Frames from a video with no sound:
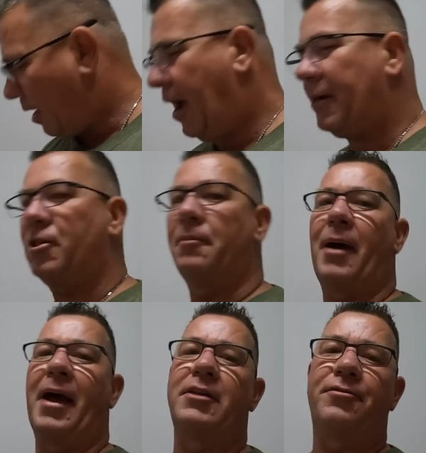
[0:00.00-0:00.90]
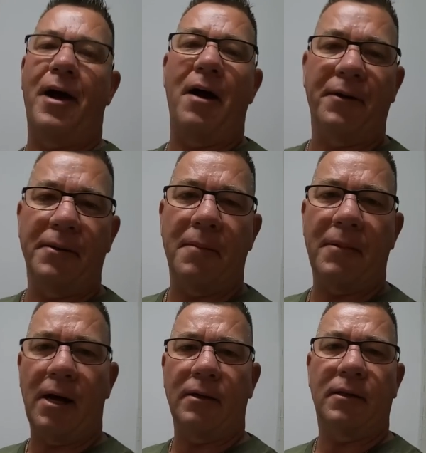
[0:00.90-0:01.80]
Actually, Paige found them.
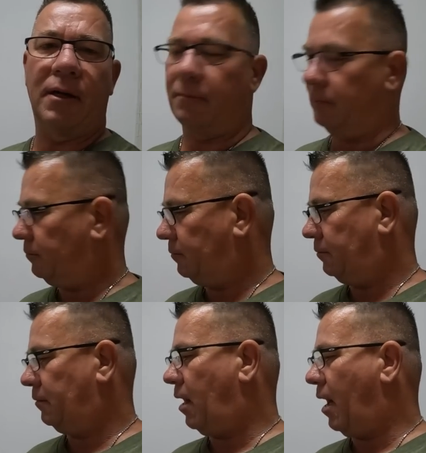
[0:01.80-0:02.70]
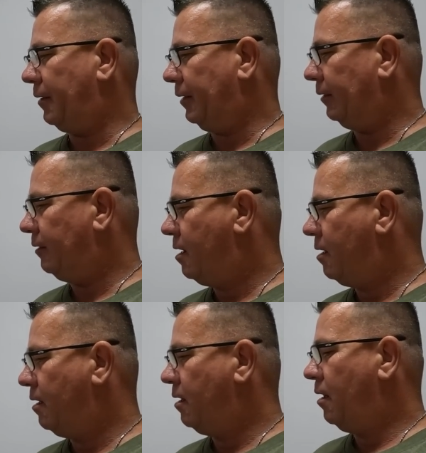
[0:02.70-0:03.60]
I'm not gonna lie to you,
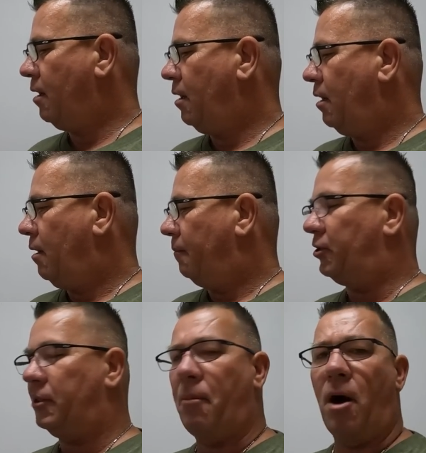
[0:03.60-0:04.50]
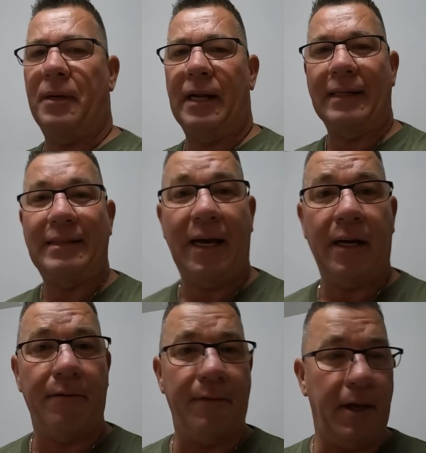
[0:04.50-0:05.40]
but she bought me like
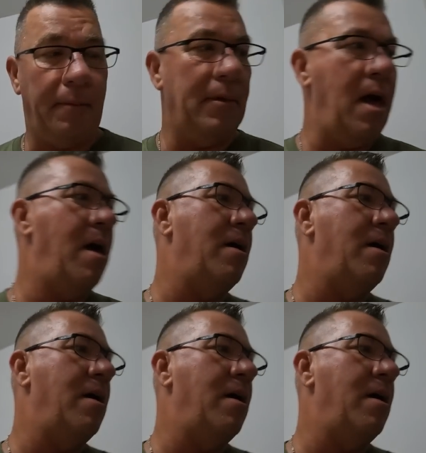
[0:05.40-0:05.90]
ten of them